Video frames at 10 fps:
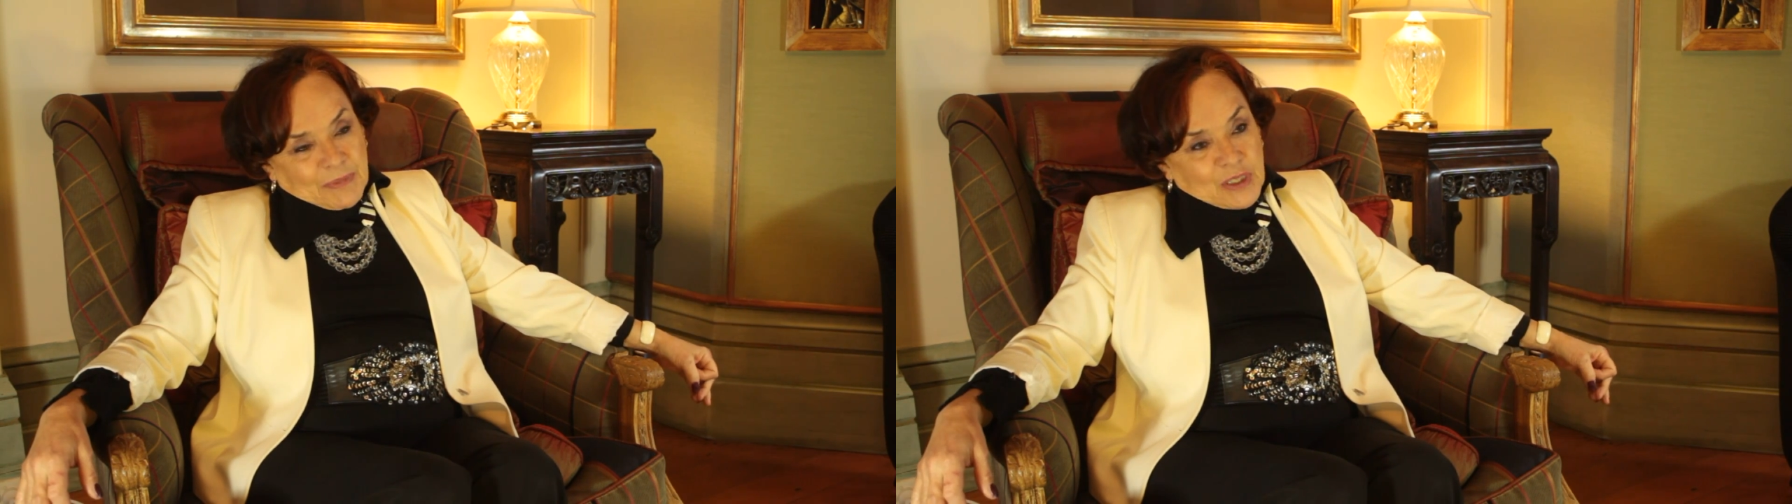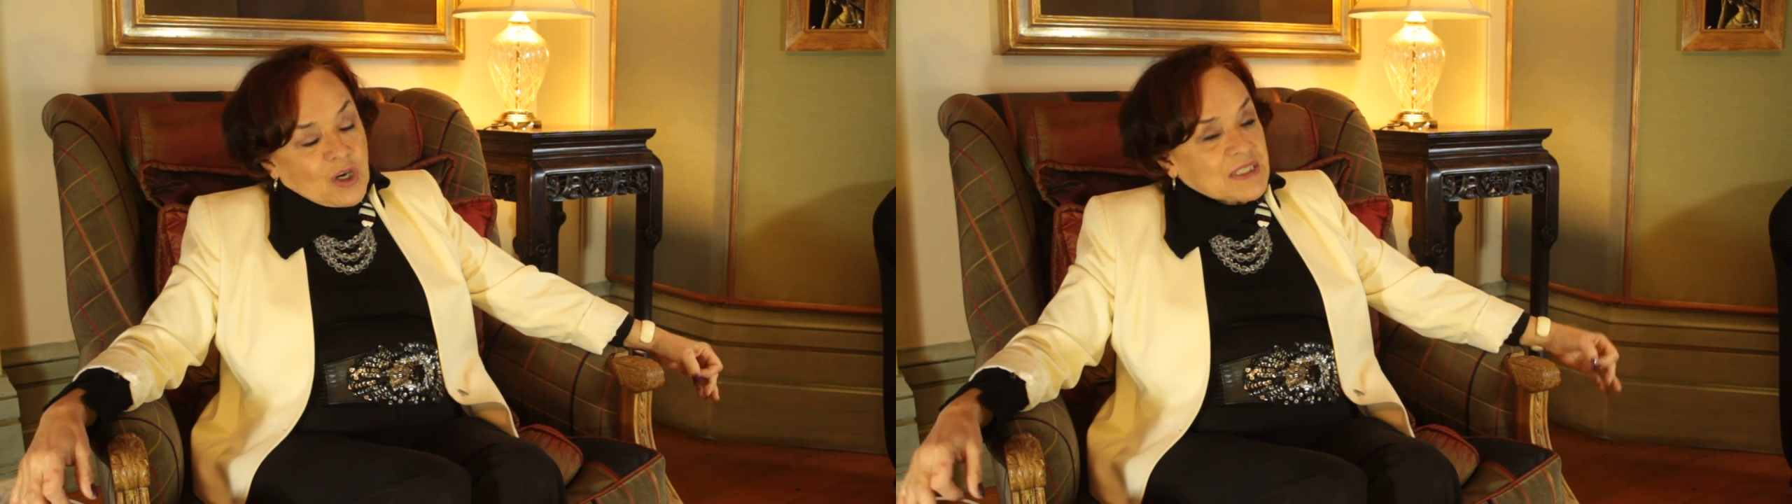
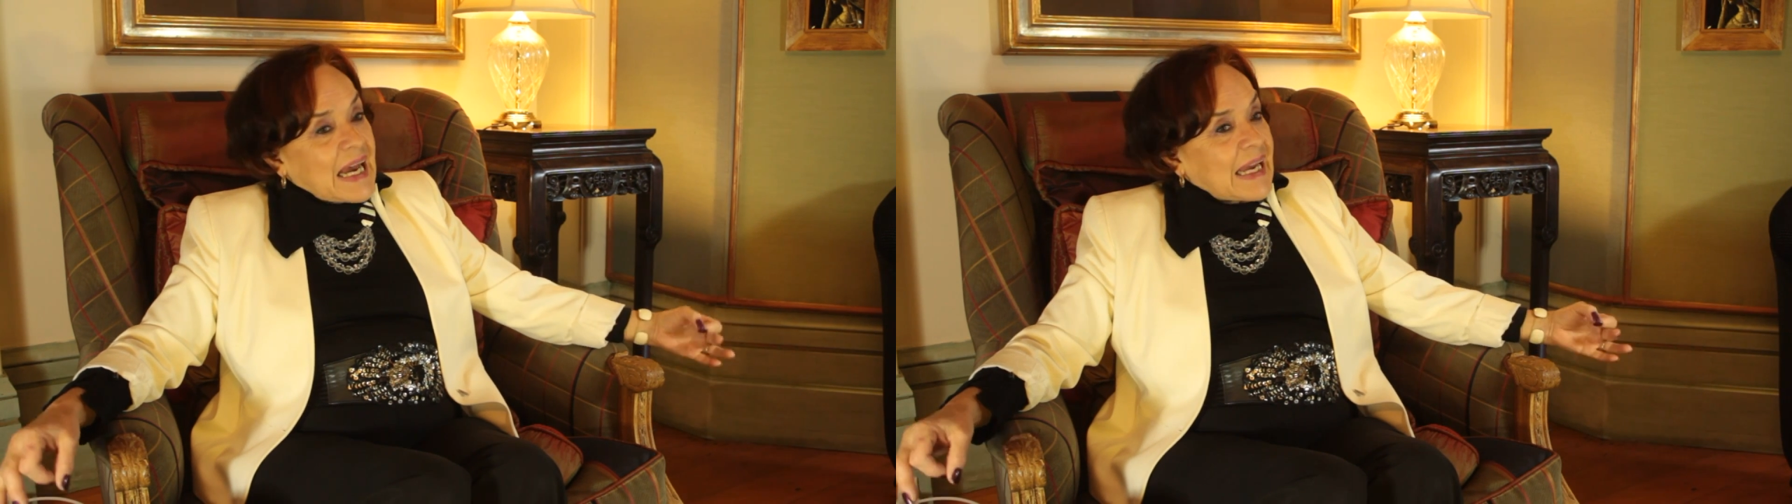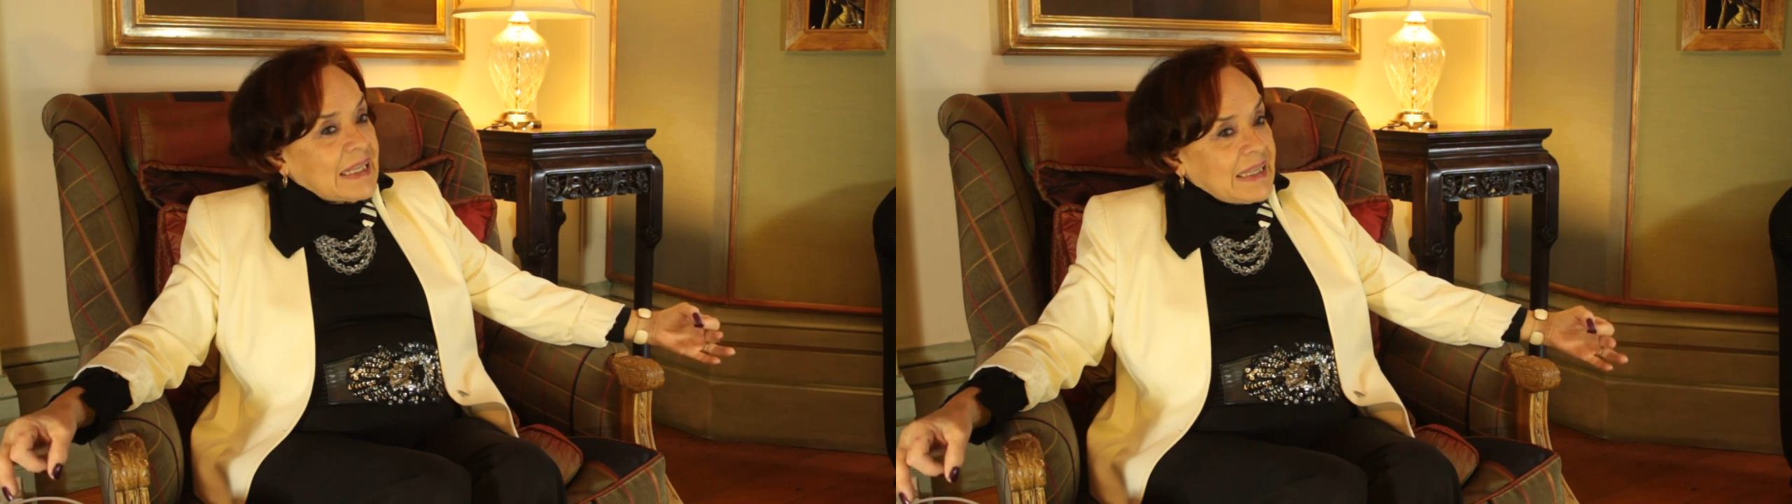because
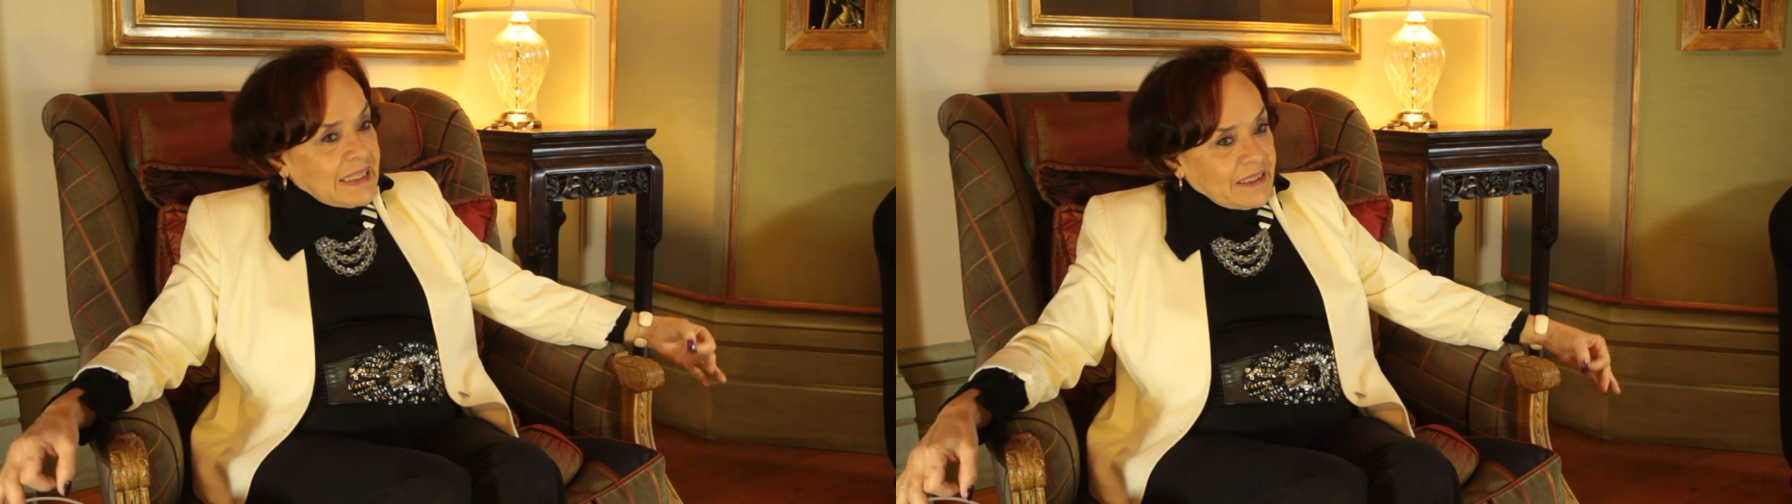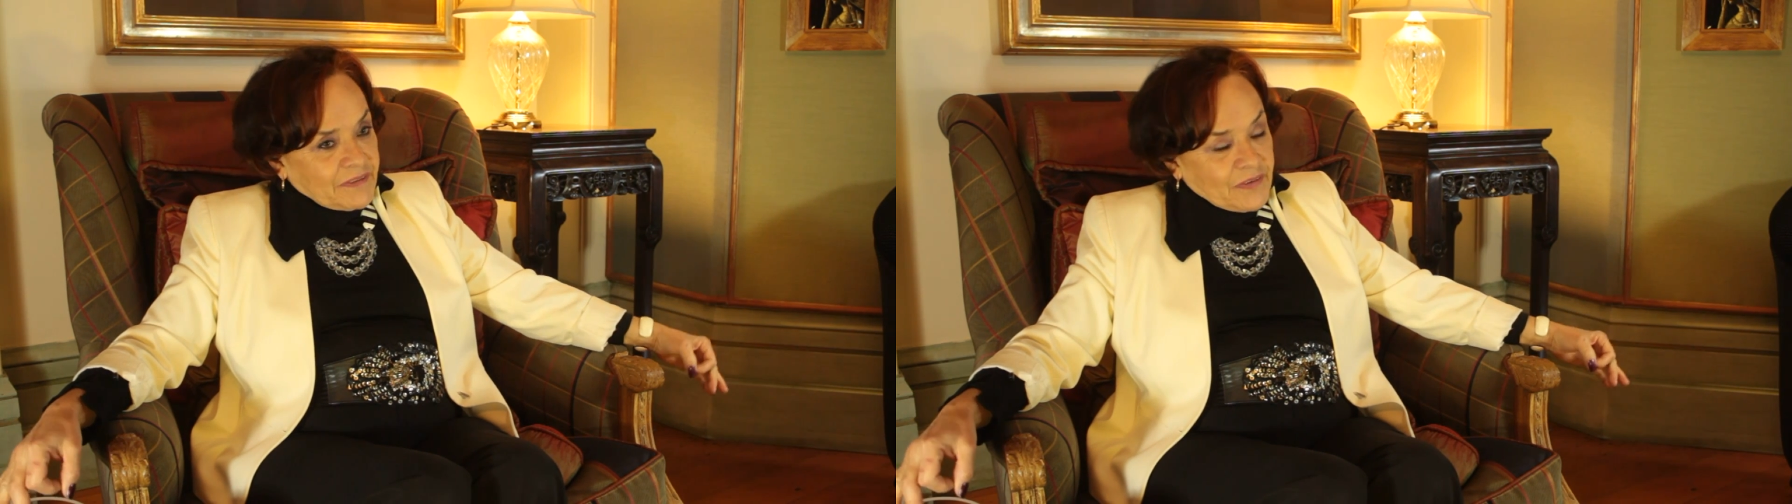I
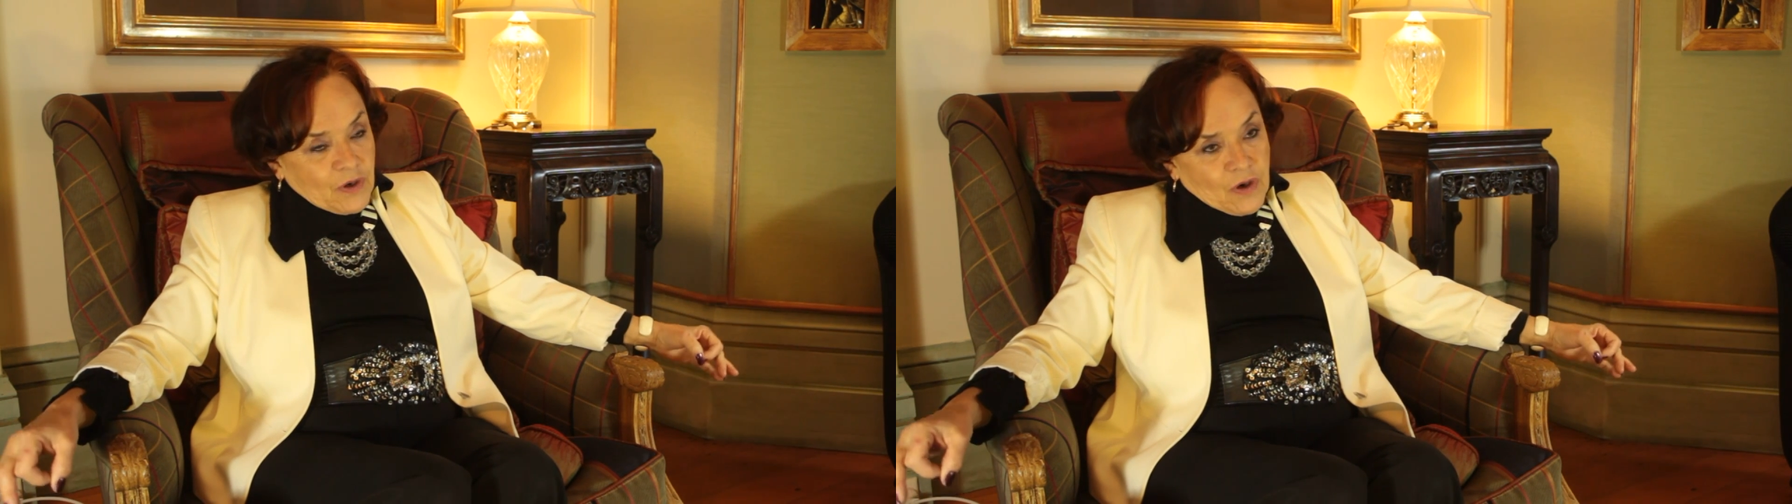live